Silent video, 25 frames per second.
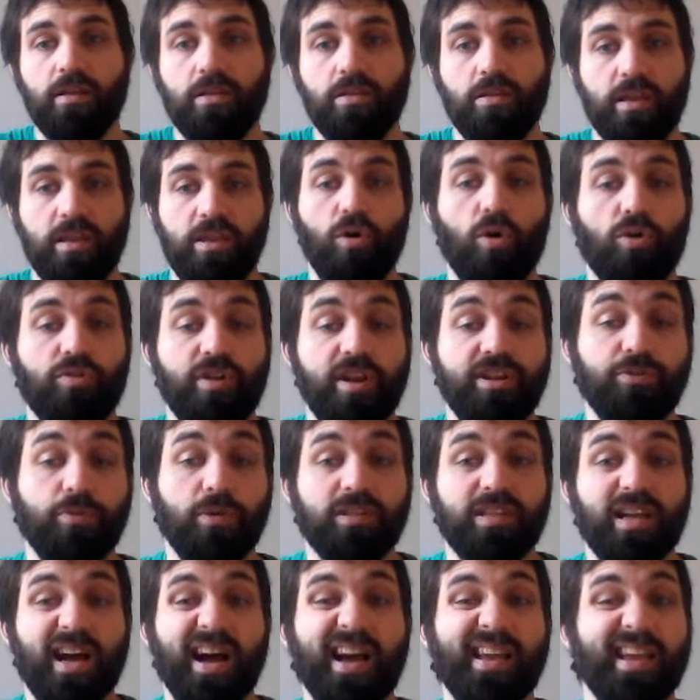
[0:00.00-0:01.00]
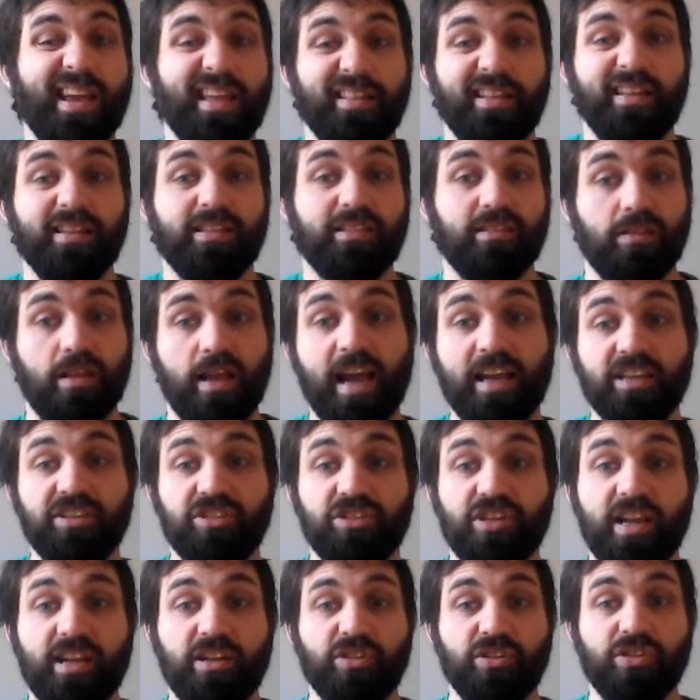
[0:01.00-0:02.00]
your creature will die in this
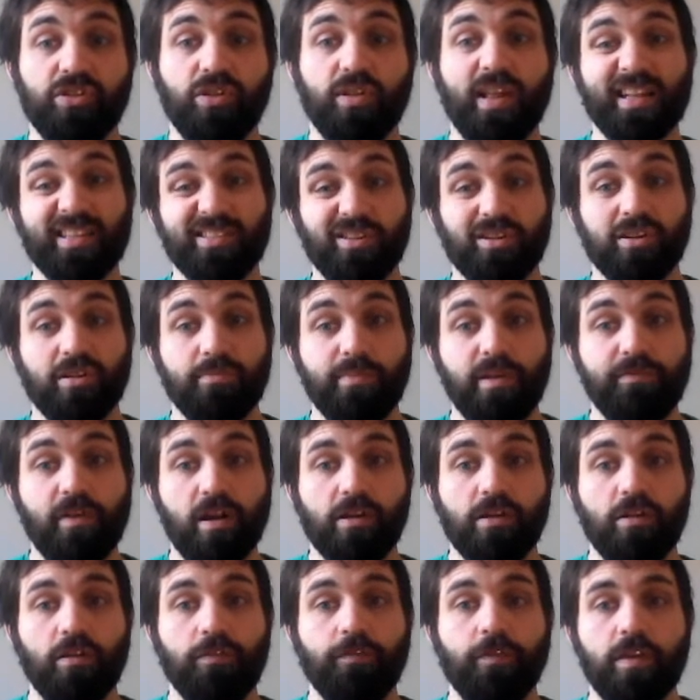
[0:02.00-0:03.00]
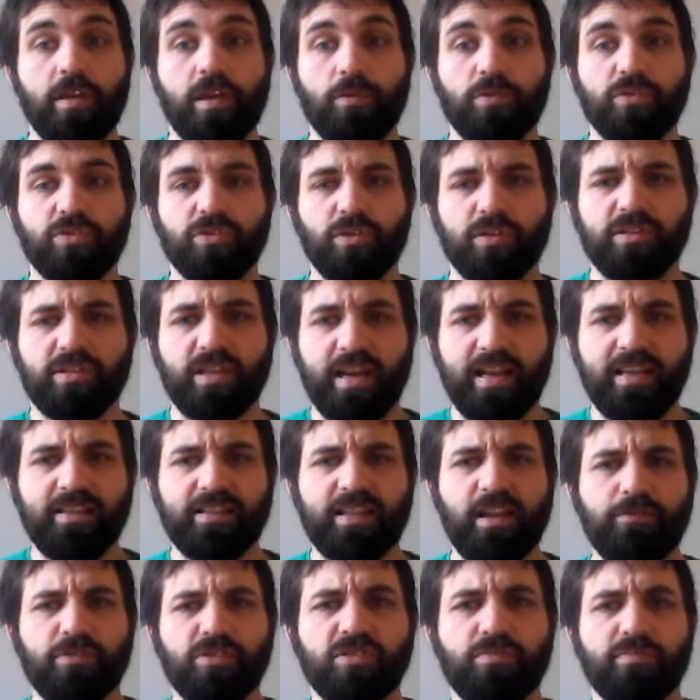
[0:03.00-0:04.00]
exchange. So that's not going to be very good for you. So it is
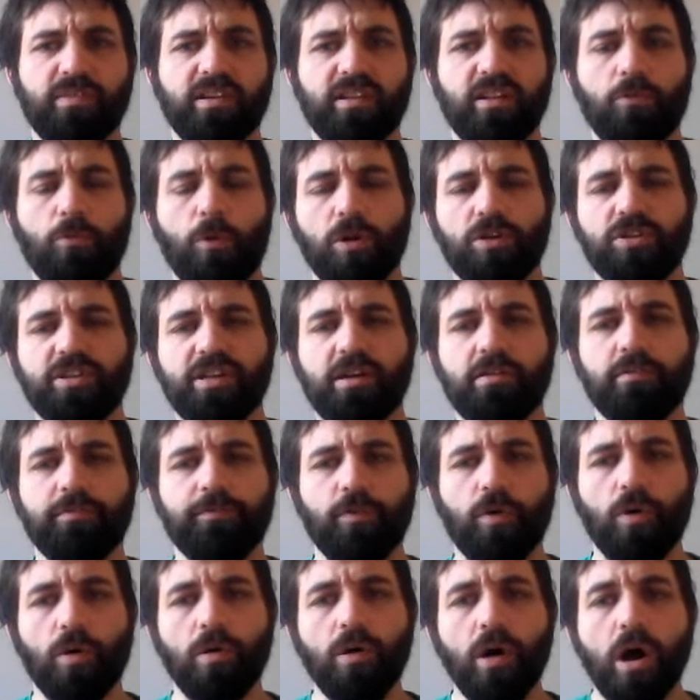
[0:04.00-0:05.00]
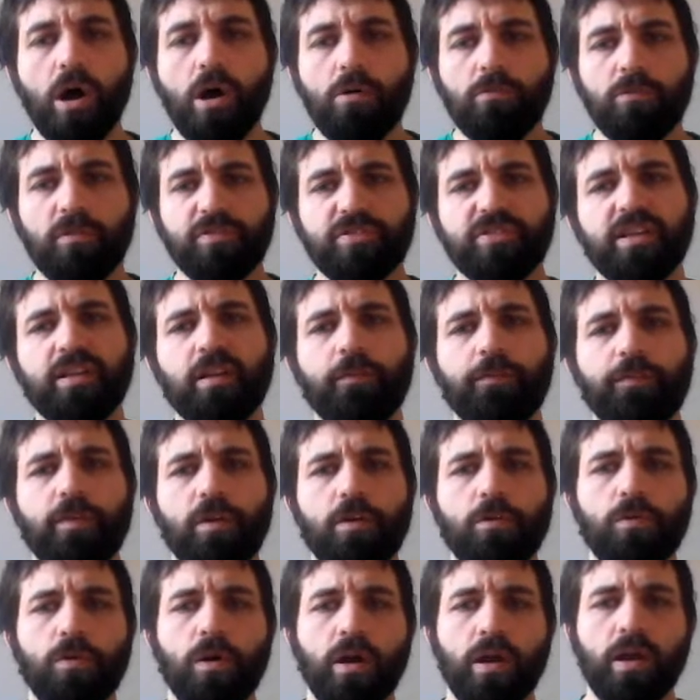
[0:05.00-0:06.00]
definitely something to watch out for. We've seen a
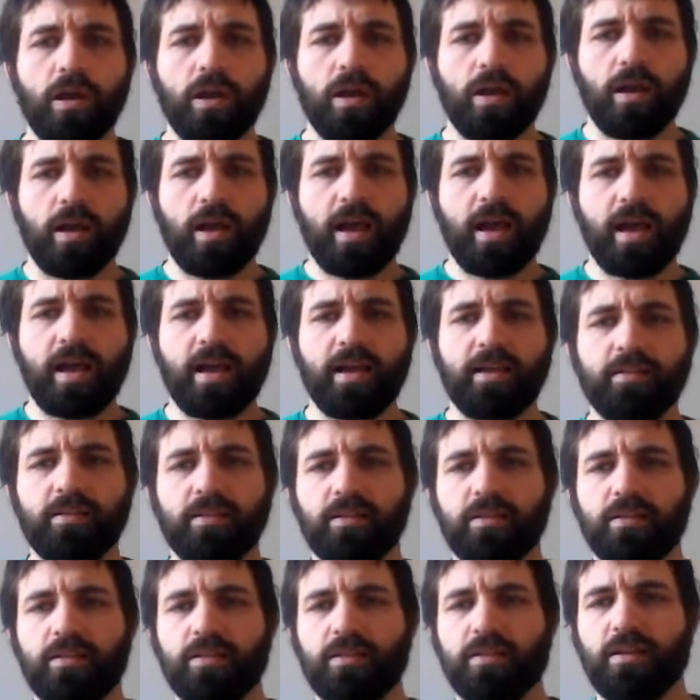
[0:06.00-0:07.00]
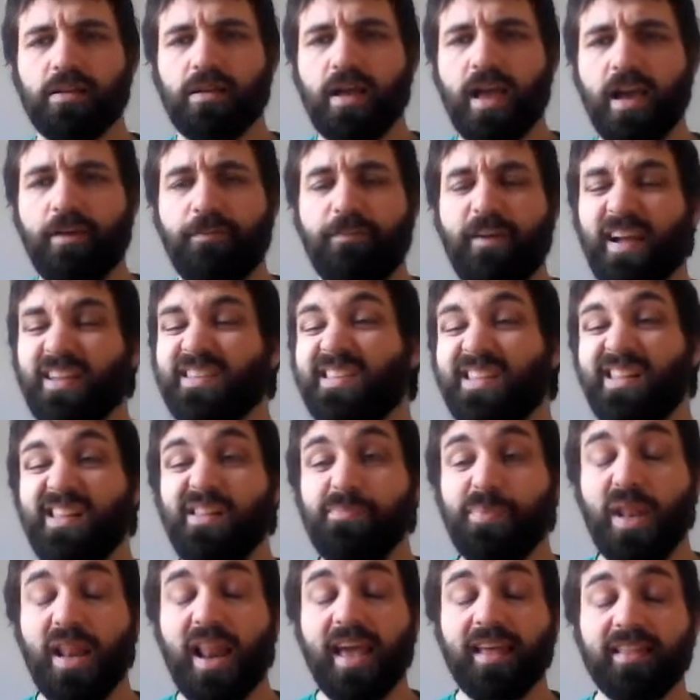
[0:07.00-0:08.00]
few effects a little
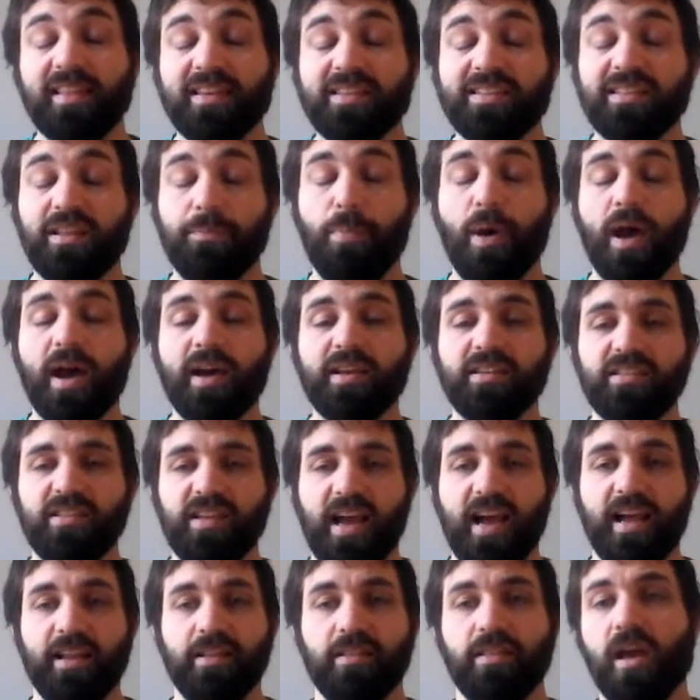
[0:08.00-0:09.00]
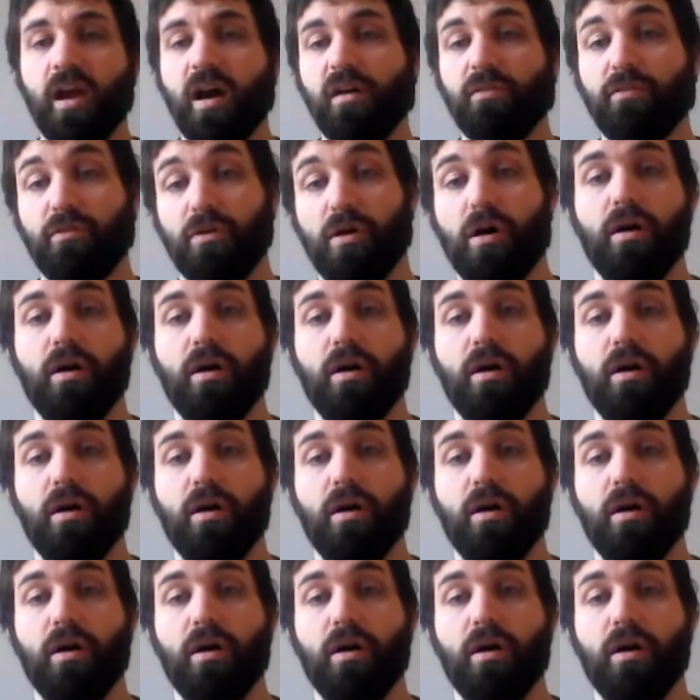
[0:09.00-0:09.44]
bit like this in the past, and they are